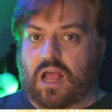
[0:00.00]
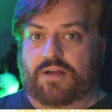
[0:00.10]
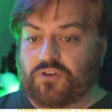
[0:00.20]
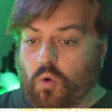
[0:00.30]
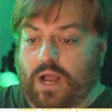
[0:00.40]
I
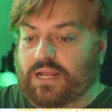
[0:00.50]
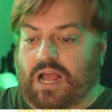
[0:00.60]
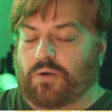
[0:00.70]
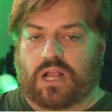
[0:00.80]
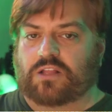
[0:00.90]
have no idea
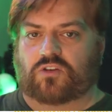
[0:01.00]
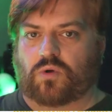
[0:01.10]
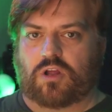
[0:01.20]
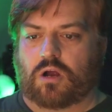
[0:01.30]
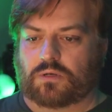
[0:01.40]
how he got to
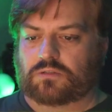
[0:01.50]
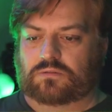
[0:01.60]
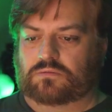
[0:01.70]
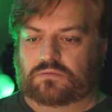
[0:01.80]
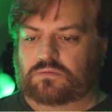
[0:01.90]
20 armor.
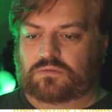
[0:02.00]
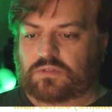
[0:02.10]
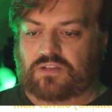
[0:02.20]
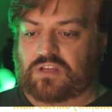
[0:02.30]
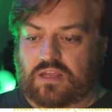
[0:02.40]

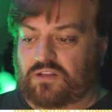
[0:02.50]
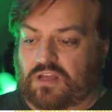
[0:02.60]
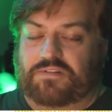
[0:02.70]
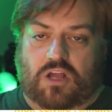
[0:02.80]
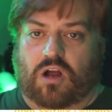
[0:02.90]
He's
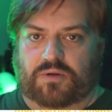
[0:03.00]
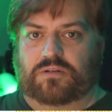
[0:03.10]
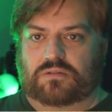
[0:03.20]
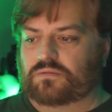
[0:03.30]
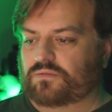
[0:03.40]
heavily armored.